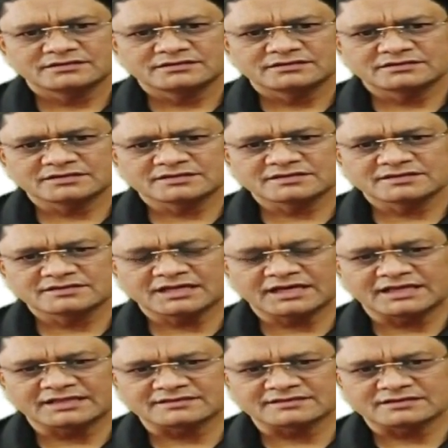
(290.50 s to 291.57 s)
This is the
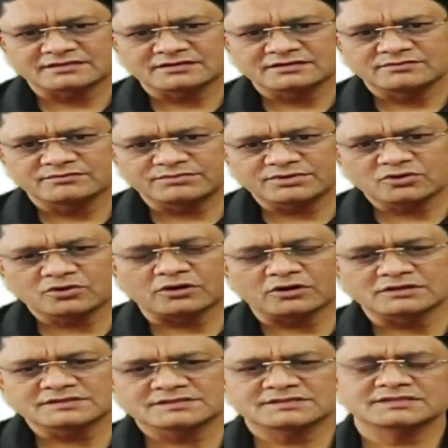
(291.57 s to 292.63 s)
answer.
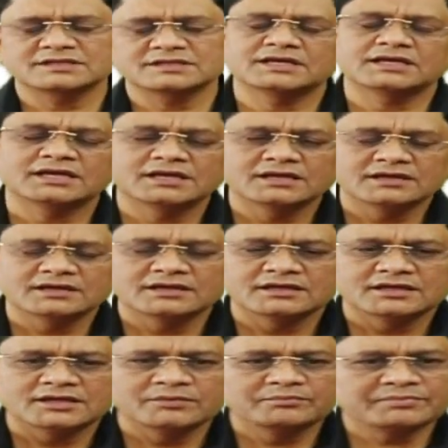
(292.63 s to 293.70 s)
Because
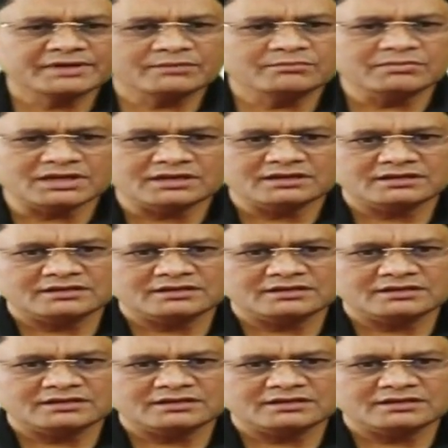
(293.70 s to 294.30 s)
preamble